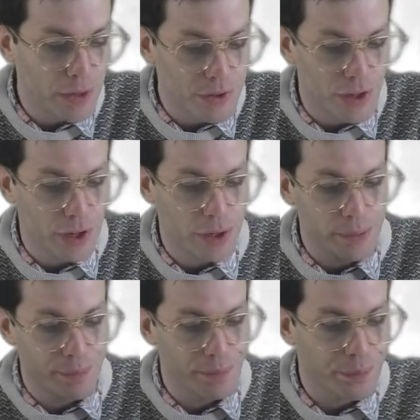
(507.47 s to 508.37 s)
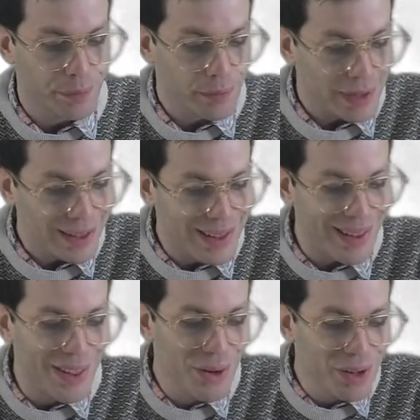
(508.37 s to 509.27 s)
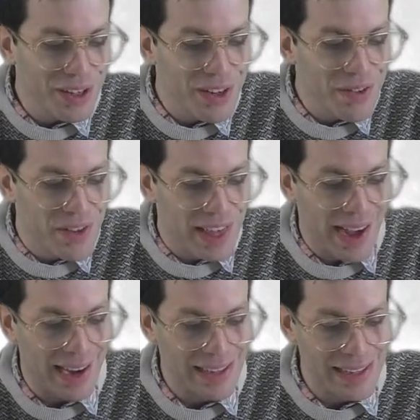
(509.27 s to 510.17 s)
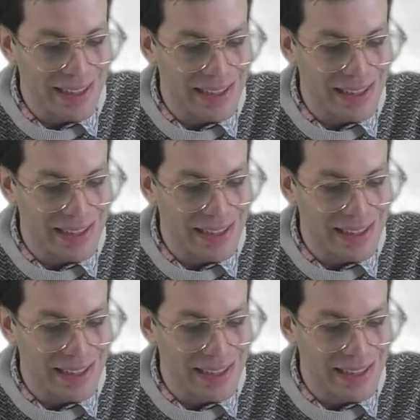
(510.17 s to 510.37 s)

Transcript: So the reason for that